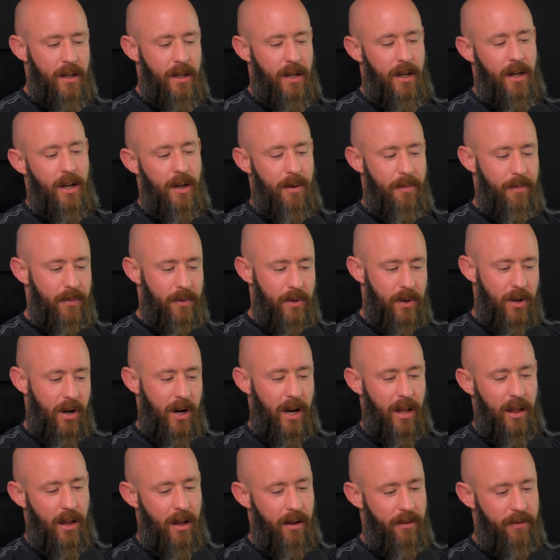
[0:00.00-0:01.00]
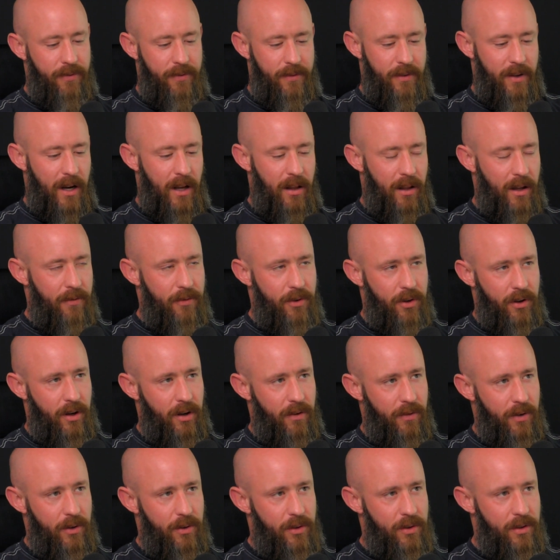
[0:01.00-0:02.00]
No, I loved your
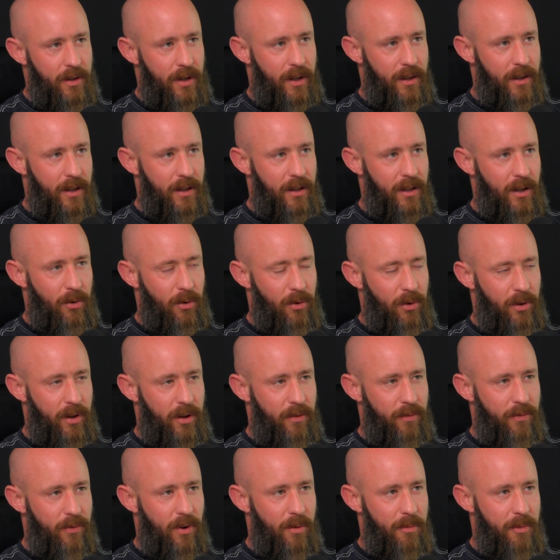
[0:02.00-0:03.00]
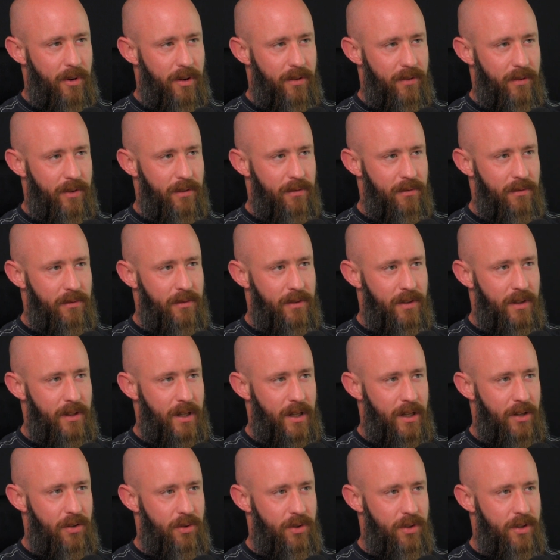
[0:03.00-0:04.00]
interviews. I thought they were really informative and
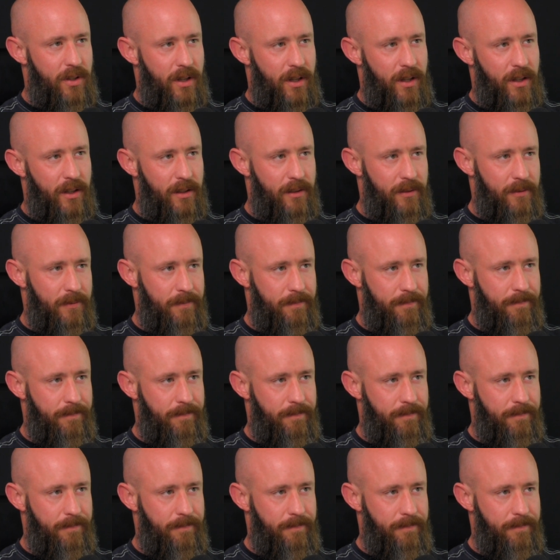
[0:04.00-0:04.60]
interesting.